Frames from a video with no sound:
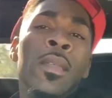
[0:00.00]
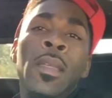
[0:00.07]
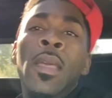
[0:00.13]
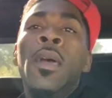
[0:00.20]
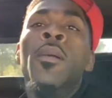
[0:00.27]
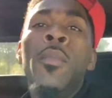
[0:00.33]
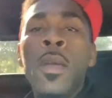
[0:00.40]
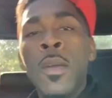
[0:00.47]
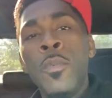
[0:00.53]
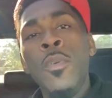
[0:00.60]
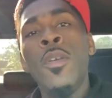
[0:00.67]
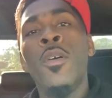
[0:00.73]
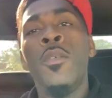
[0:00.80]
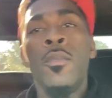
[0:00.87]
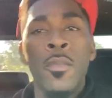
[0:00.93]
yeah, man, we're
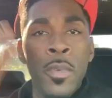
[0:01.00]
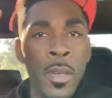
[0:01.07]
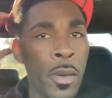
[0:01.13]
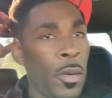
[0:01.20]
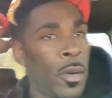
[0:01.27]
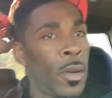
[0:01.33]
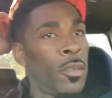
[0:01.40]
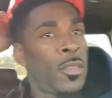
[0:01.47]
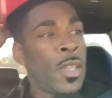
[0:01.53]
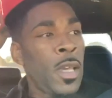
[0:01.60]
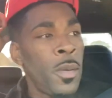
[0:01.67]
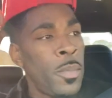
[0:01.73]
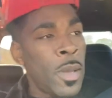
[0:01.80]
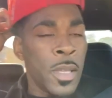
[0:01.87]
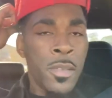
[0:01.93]
gonna we're gonna go take
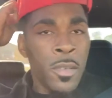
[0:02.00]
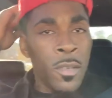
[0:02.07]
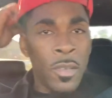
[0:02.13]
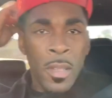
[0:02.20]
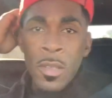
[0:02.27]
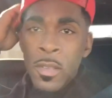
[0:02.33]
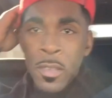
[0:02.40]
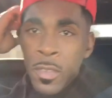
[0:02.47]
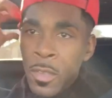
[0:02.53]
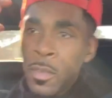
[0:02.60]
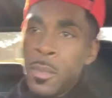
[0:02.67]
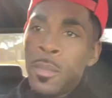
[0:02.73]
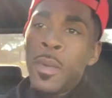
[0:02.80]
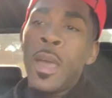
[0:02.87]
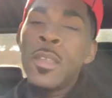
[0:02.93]
it back to the
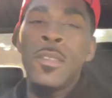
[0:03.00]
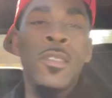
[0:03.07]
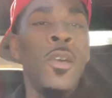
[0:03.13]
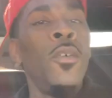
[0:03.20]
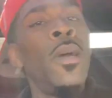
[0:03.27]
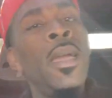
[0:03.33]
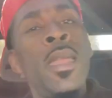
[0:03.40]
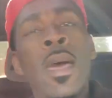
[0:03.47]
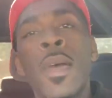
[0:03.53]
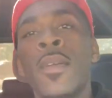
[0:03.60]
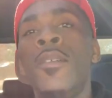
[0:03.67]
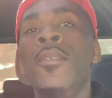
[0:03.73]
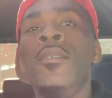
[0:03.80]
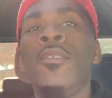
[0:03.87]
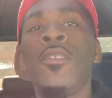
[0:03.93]
dealership. I so hate I
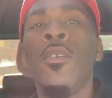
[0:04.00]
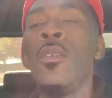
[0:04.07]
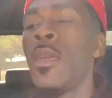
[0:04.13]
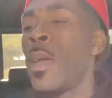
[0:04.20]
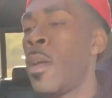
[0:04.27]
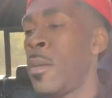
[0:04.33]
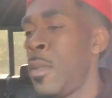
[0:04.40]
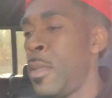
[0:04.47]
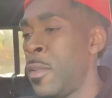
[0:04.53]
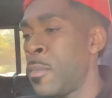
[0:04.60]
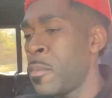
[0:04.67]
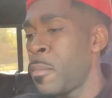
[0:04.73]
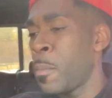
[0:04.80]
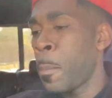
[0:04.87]
couldn't show y'all that